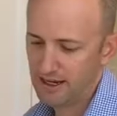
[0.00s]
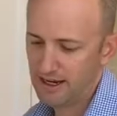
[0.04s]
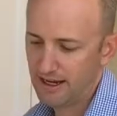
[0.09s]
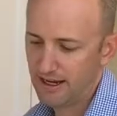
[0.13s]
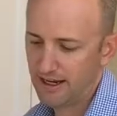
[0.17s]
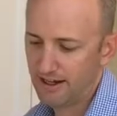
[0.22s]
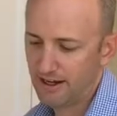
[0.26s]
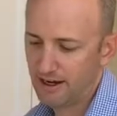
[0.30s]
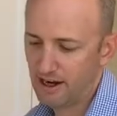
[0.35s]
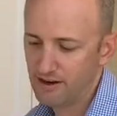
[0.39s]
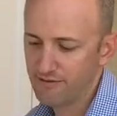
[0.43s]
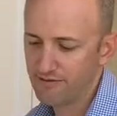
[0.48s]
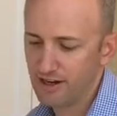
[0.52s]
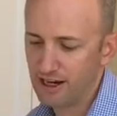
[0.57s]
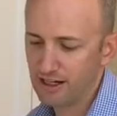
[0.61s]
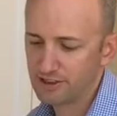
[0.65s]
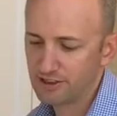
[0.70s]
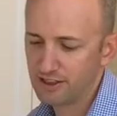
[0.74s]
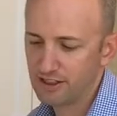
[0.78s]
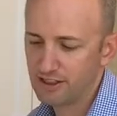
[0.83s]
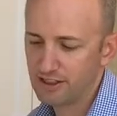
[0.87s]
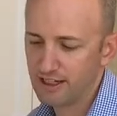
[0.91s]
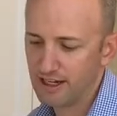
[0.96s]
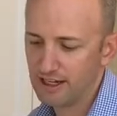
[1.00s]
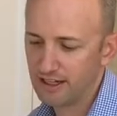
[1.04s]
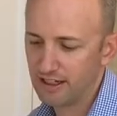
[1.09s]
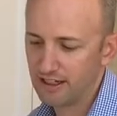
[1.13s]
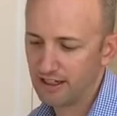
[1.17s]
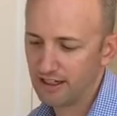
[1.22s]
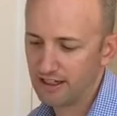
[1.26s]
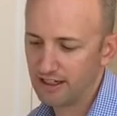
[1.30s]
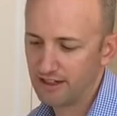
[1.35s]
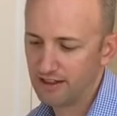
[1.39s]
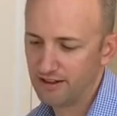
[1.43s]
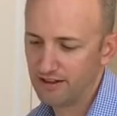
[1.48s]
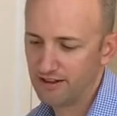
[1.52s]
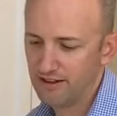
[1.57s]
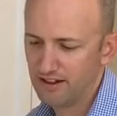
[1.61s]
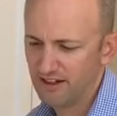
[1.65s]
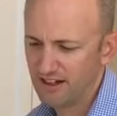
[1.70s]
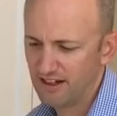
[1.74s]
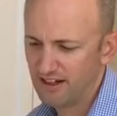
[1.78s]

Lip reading: and I've actually taken and